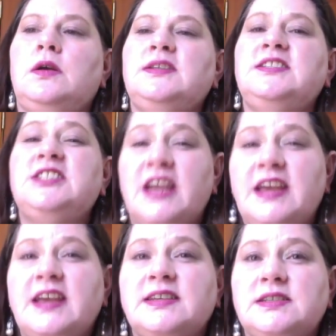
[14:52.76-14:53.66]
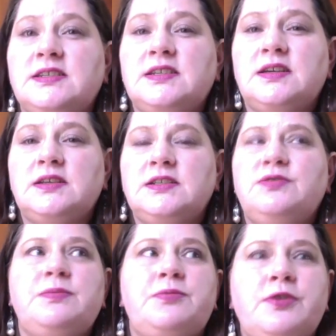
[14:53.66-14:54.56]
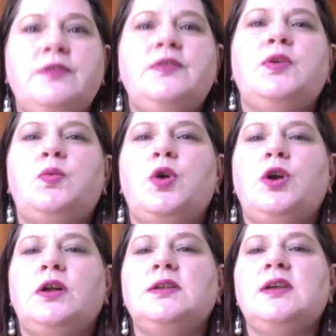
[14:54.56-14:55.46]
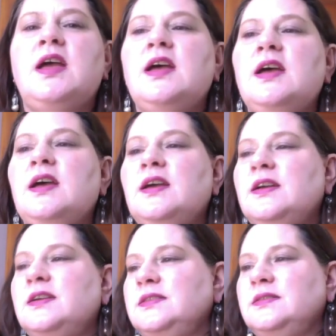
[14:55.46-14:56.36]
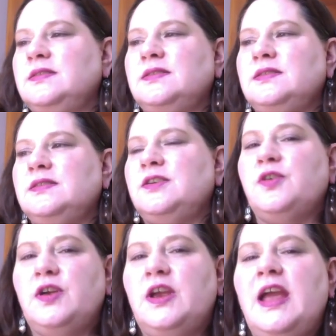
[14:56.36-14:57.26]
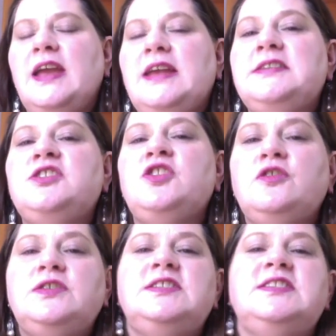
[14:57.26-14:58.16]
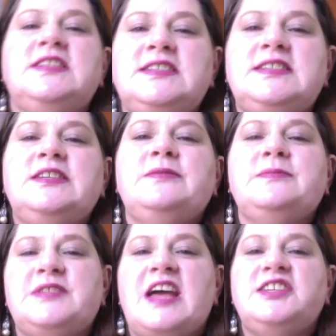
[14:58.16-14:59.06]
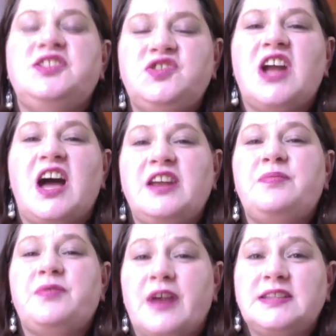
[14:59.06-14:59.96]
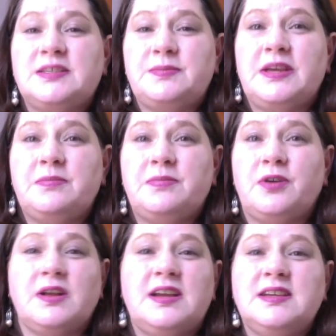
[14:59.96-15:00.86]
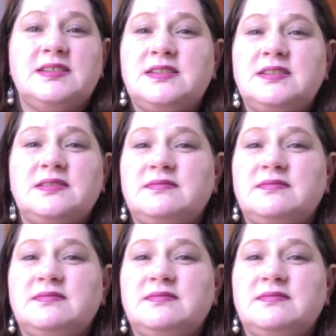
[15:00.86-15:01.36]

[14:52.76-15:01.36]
change, to improve the world, create new systems that do not oppress people? Because,